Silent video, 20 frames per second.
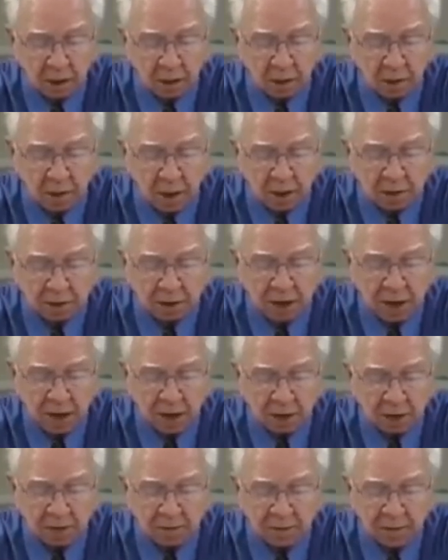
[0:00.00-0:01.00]
The Ross
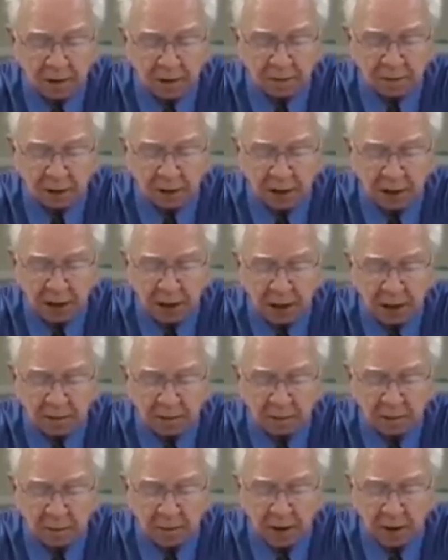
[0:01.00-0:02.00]
case involved a delay
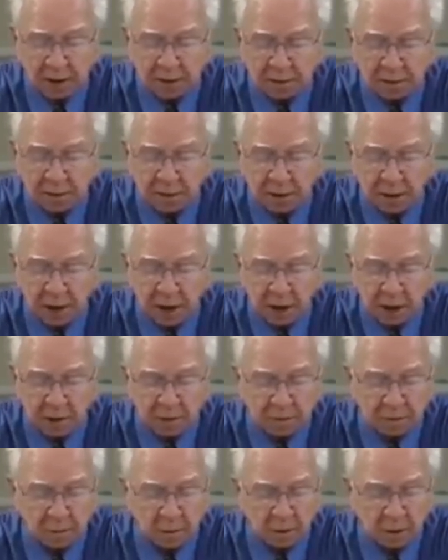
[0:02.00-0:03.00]
of approximately
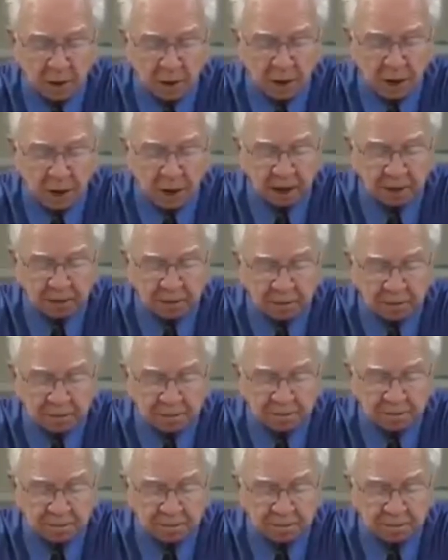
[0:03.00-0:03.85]
140 days.